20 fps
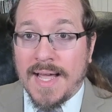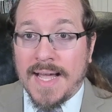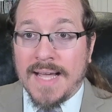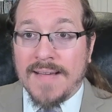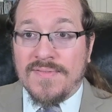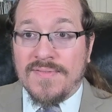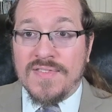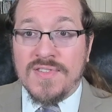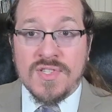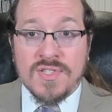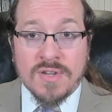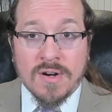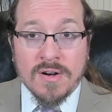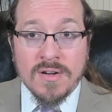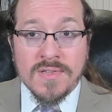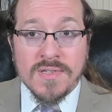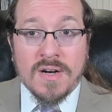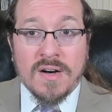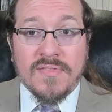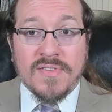f
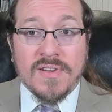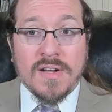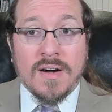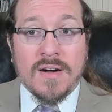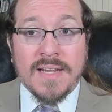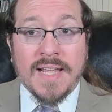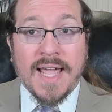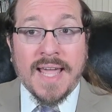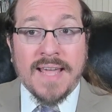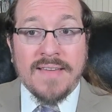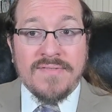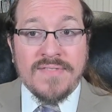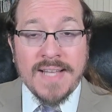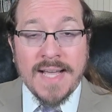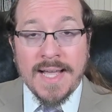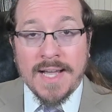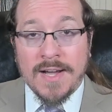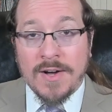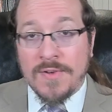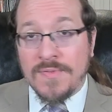starts off concave
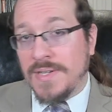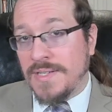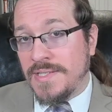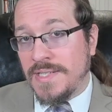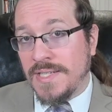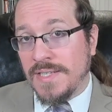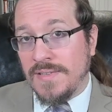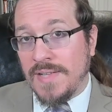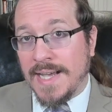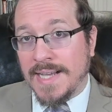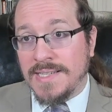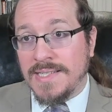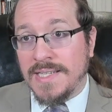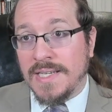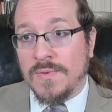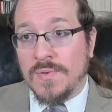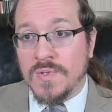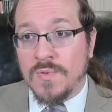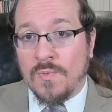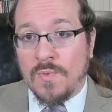down until x
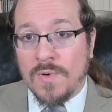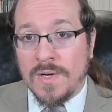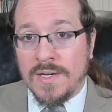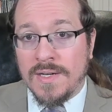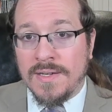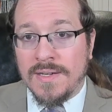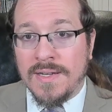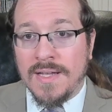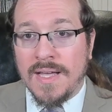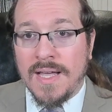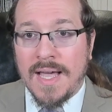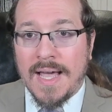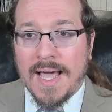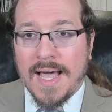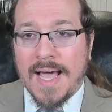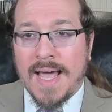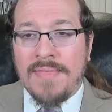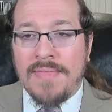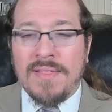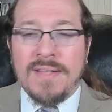equals 1,
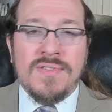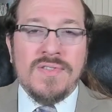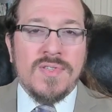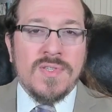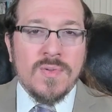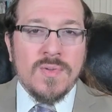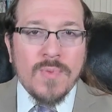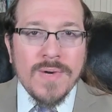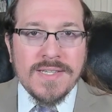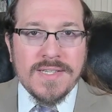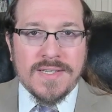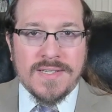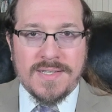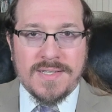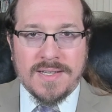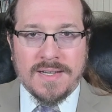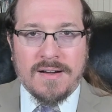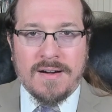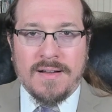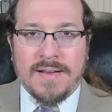and then switches
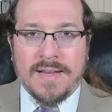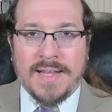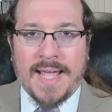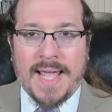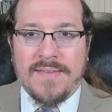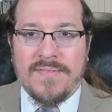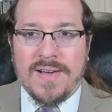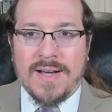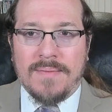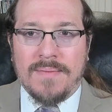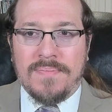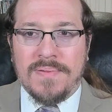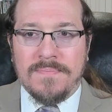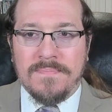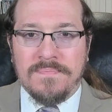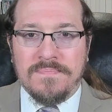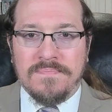to concave up.